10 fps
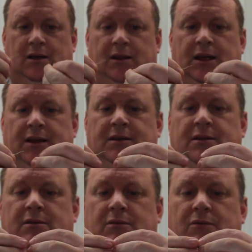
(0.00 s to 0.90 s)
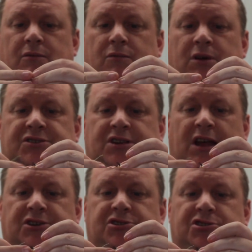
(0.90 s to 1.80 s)
and then we
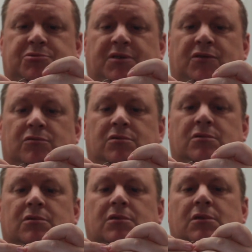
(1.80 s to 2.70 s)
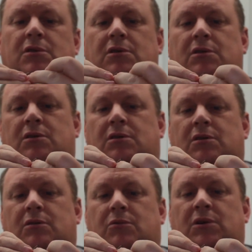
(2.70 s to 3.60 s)
attach the swivel
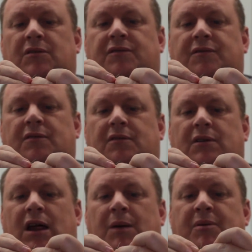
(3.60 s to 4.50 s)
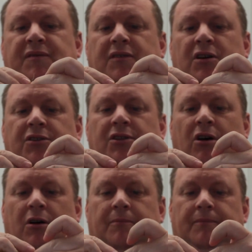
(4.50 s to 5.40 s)
with our preferred
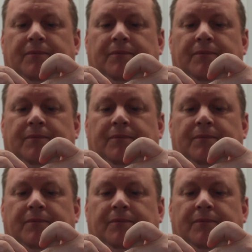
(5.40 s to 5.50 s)
knot.